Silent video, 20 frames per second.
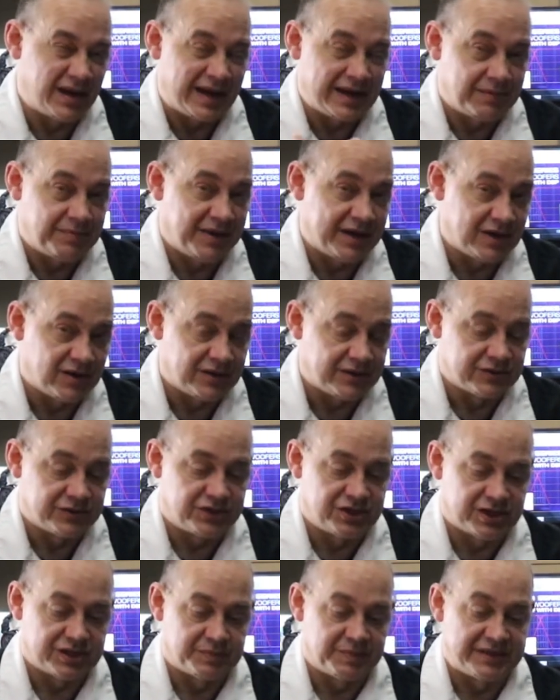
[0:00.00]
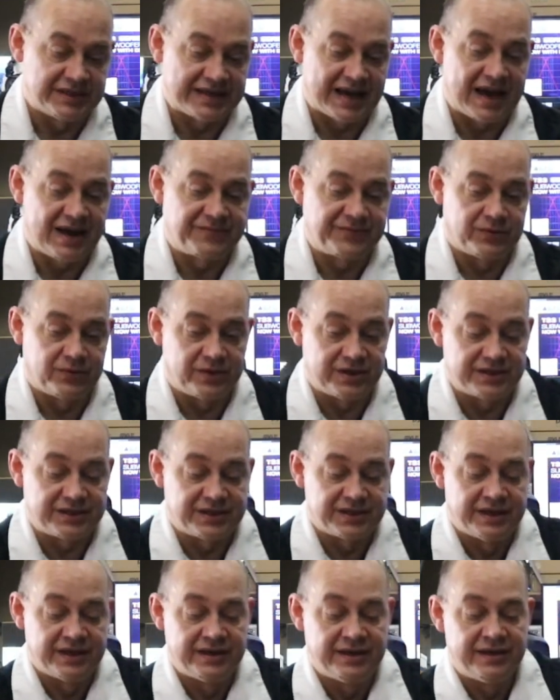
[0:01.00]
I can make all those adjustments
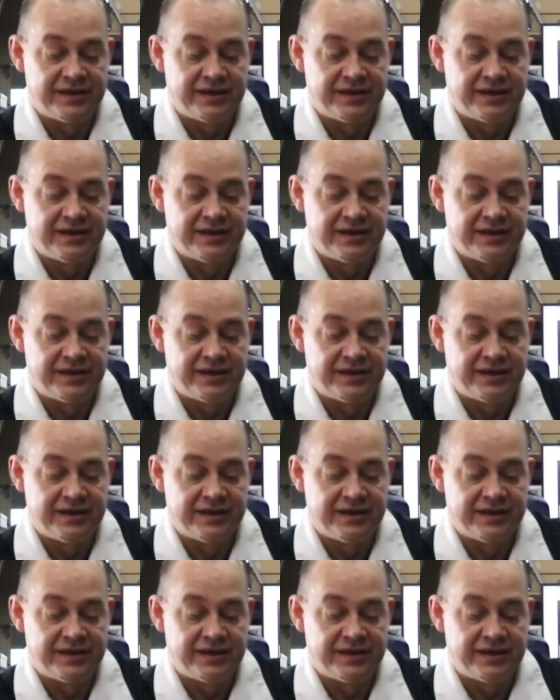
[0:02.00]
afterwards.